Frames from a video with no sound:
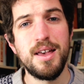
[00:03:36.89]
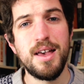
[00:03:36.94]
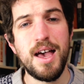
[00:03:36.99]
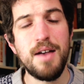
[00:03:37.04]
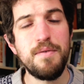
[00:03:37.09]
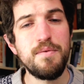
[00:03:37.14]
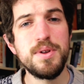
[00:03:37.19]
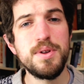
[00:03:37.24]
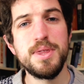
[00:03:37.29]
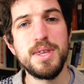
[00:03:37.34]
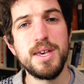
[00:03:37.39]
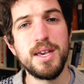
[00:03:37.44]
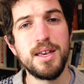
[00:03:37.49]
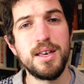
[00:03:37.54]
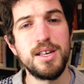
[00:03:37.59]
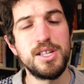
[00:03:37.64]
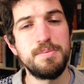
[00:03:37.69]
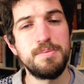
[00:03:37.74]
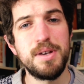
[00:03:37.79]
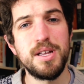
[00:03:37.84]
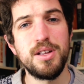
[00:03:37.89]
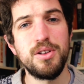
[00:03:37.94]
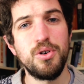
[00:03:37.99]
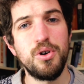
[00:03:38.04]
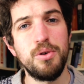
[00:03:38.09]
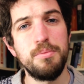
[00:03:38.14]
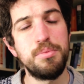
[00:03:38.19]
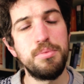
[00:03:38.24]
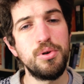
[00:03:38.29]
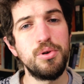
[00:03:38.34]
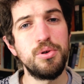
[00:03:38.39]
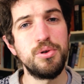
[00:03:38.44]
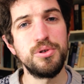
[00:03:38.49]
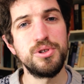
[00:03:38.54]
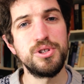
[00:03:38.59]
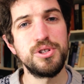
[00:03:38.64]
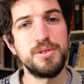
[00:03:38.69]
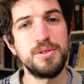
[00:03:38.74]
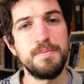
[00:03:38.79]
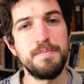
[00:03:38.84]
Everything has been on
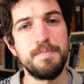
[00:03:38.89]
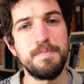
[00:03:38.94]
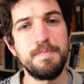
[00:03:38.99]
pause.